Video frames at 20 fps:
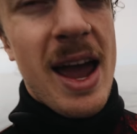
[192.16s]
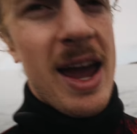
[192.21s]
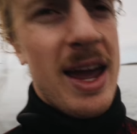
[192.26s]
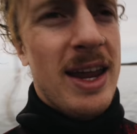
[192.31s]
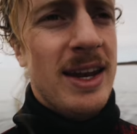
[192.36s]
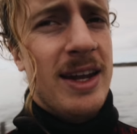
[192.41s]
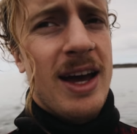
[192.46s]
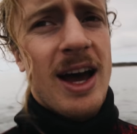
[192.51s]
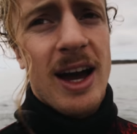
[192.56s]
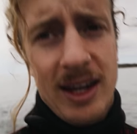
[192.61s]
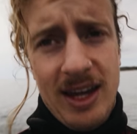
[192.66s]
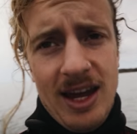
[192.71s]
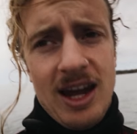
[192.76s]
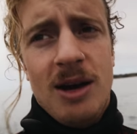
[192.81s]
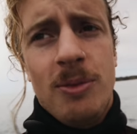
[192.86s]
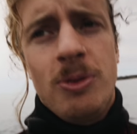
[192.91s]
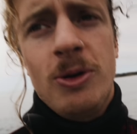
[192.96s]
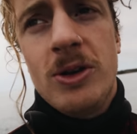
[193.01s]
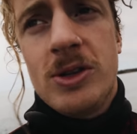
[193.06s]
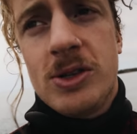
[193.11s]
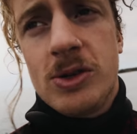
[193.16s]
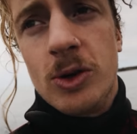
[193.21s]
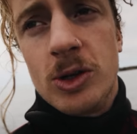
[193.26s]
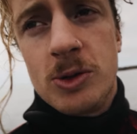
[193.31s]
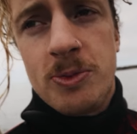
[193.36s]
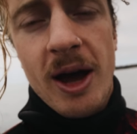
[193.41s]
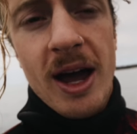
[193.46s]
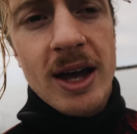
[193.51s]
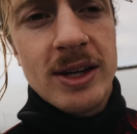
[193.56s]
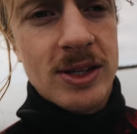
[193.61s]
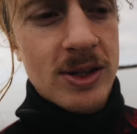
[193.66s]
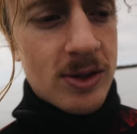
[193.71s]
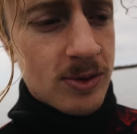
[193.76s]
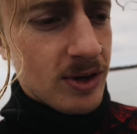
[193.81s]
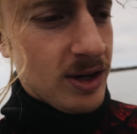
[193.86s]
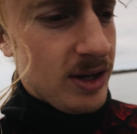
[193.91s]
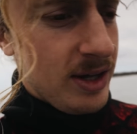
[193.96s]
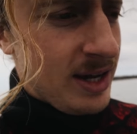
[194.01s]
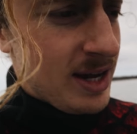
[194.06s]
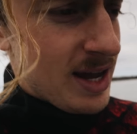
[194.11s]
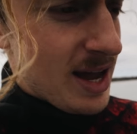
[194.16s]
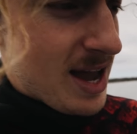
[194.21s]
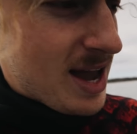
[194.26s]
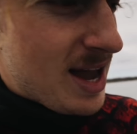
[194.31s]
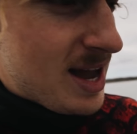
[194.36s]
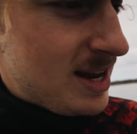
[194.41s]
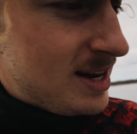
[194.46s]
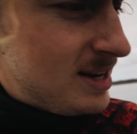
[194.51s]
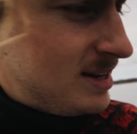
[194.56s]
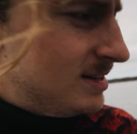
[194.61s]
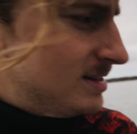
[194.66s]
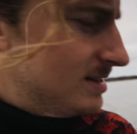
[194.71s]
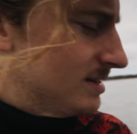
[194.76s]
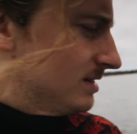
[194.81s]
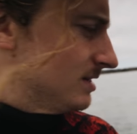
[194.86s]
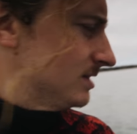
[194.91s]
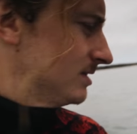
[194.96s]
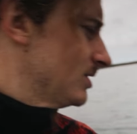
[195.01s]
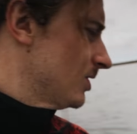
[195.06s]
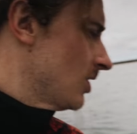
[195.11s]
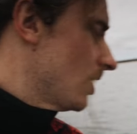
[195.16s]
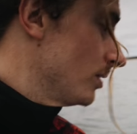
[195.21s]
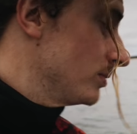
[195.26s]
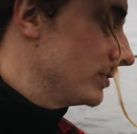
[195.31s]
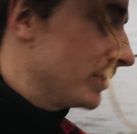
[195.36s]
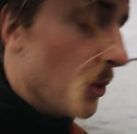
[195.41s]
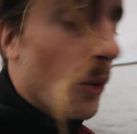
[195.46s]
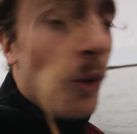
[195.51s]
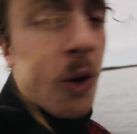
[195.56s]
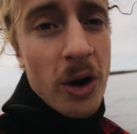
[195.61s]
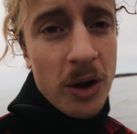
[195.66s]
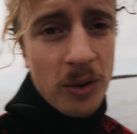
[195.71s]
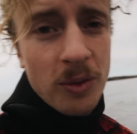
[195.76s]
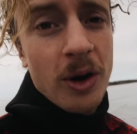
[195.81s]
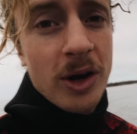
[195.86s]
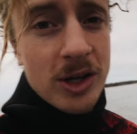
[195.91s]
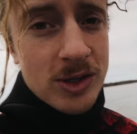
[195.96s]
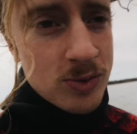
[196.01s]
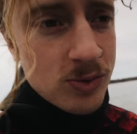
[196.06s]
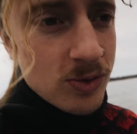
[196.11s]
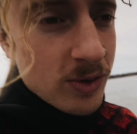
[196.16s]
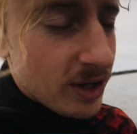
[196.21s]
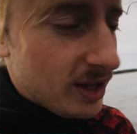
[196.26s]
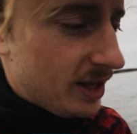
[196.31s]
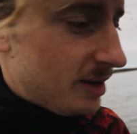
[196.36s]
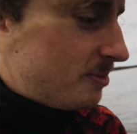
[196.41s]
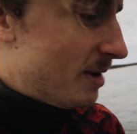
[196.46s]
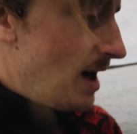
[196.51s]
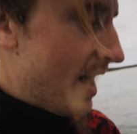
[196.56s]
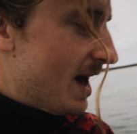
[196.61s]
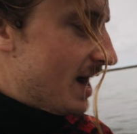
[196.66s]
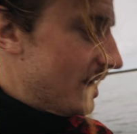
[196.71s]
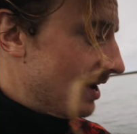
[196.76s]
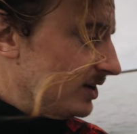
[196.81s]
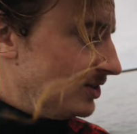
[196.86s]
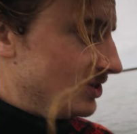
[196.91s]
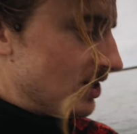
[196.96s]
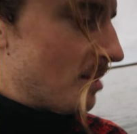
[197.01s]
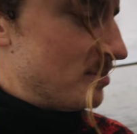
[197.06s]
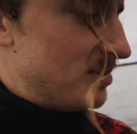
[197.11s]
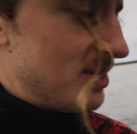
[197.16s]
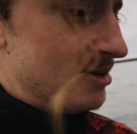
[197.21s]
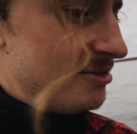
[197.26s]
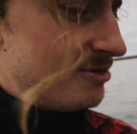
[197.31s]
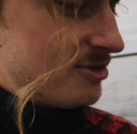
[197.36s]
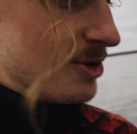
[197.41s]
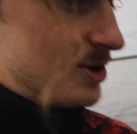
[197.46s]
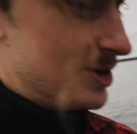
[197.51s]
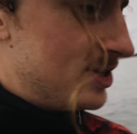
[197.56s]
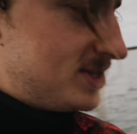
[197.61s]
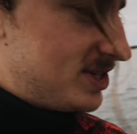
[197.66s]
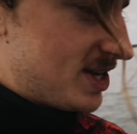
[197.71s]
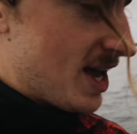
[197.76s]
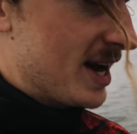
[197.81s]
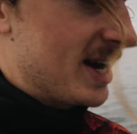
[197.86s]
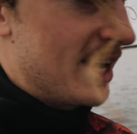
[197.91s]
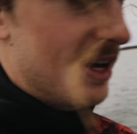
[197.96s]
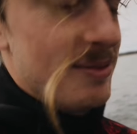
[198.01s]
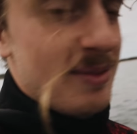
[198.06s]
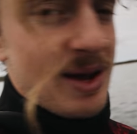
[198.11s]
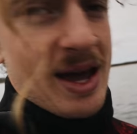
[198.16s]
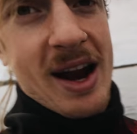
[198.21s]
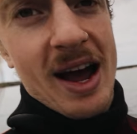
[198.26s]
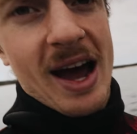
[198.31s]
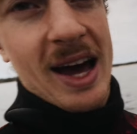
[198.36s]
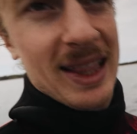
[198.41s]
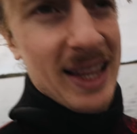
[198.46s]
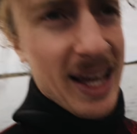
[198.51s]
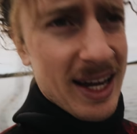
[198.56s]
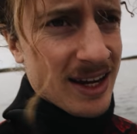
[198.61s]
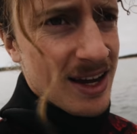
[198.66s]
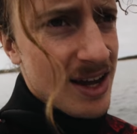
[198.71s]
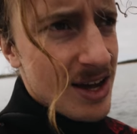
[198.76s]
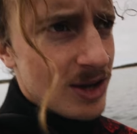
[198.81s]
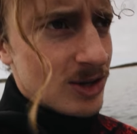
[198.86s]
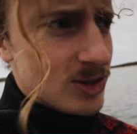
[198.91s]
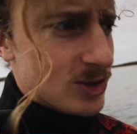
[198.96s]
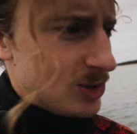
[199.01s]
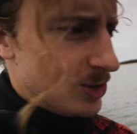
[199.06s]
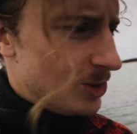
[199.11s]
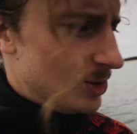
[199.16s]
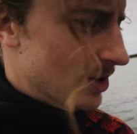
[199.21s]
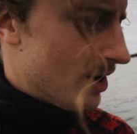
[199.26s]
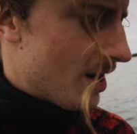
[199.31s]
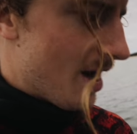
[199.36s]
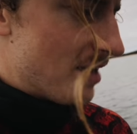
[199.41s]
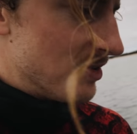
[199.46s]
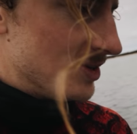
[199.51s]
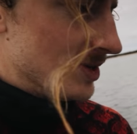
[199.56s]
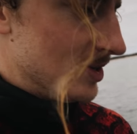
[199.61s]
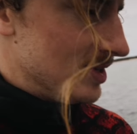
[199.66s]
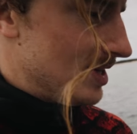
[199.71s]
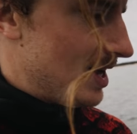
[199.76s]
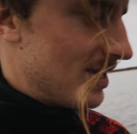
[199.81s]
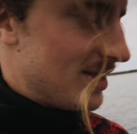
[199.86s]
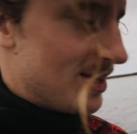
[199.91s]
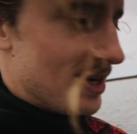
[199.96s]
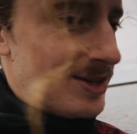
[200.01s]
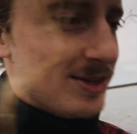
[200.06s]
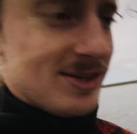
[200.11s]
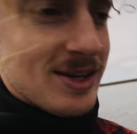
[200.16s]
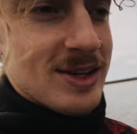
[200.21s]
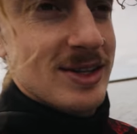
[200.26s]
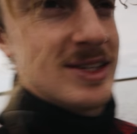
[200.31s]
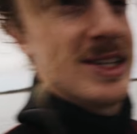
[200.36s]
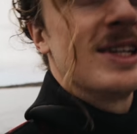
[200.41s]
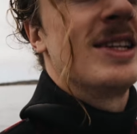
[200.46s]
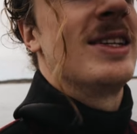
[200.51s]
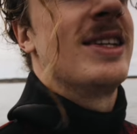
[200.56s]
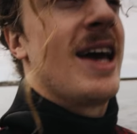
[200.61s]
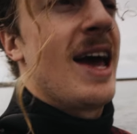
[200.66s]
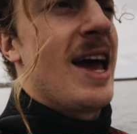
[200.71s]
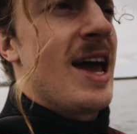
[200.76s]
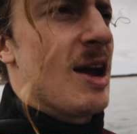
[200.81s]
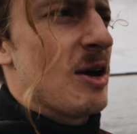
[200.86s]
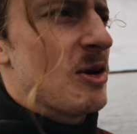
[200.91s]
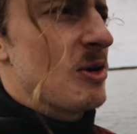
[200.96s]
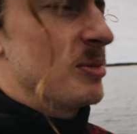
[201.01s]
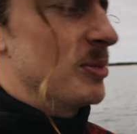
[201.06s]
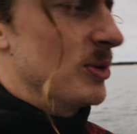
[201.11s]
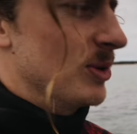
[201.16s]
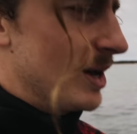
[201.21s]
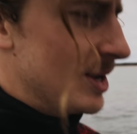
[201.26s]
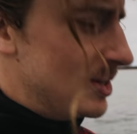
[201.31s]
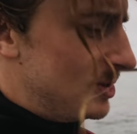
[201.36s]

And uh, keen to put it through its paces really, and oh, the water was really bad. I jumped in for a second, man, I had like two dives. I was like, this is terrible.